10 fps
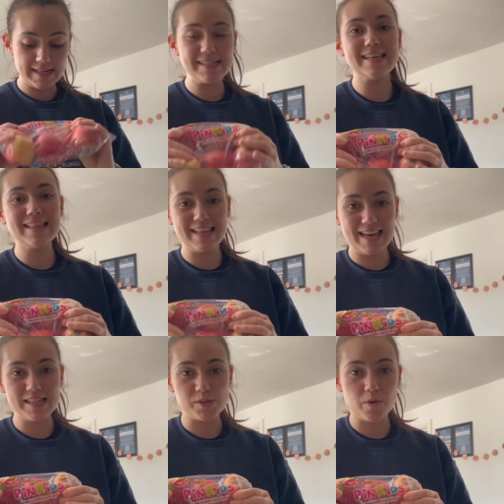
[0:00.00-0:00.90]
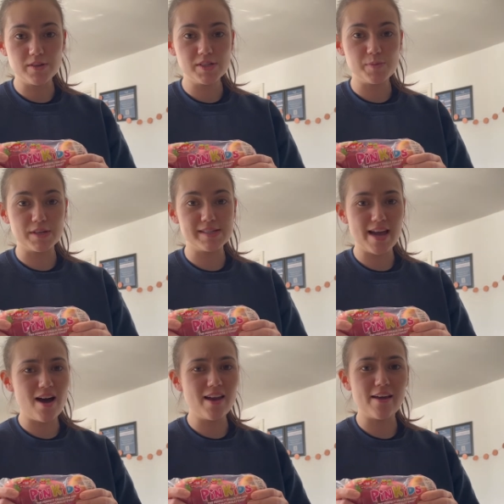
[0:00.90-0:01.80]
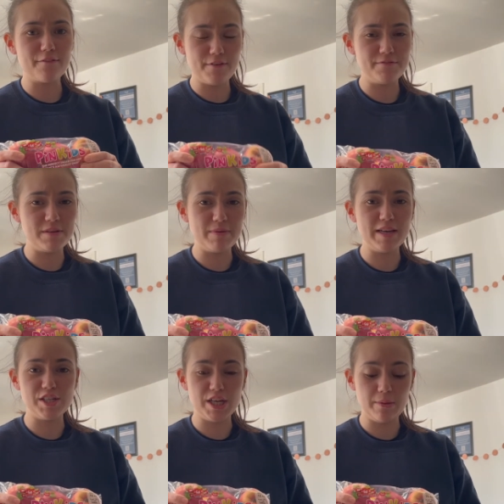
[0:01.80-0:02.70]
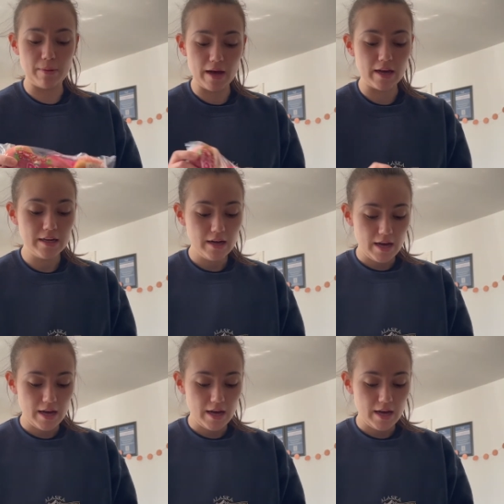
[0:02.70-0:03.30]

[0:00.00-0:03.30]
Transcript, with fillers: I did get the kids ones because they are like 50p cheaper